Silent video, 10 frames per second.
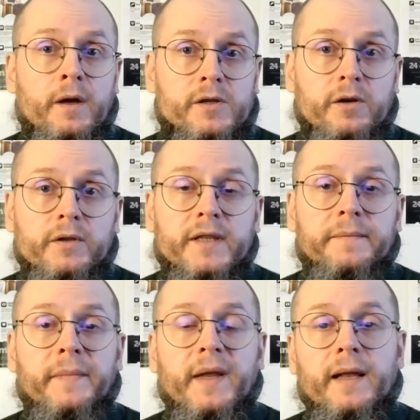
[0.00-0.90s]
so that
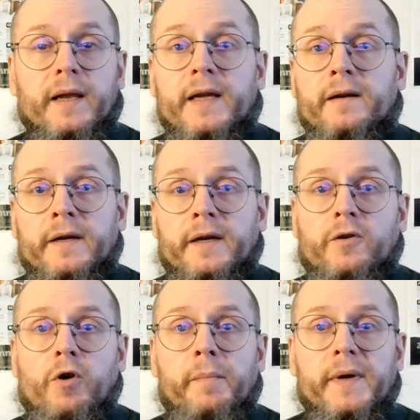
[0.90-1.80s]
illegally
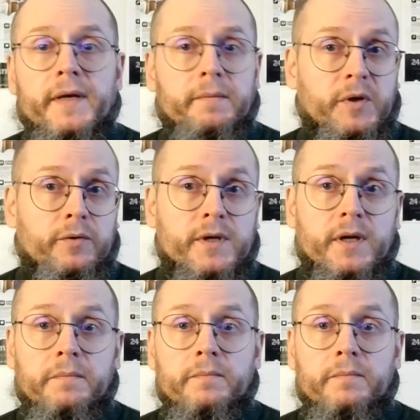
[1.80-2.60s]
copying music,